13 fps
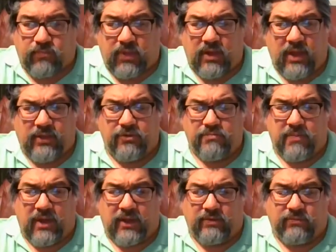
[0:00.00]
like you
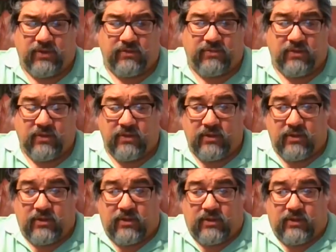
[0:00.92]
might with
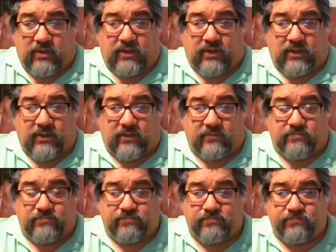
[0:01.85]
like I
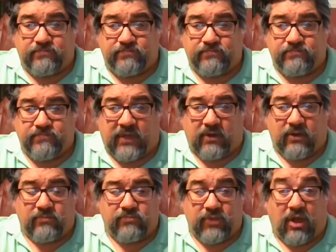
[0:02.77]
don't know,
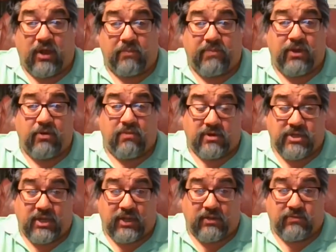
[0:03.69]
a jalapeno
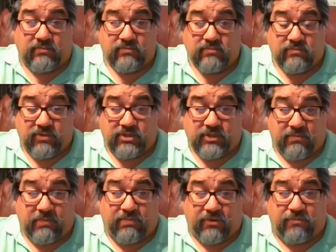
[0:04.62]
martini, which can
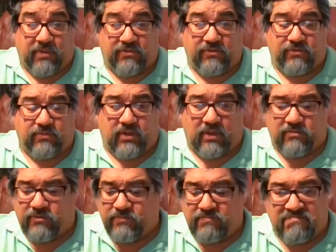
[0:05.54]
be pretty spicy sometimes.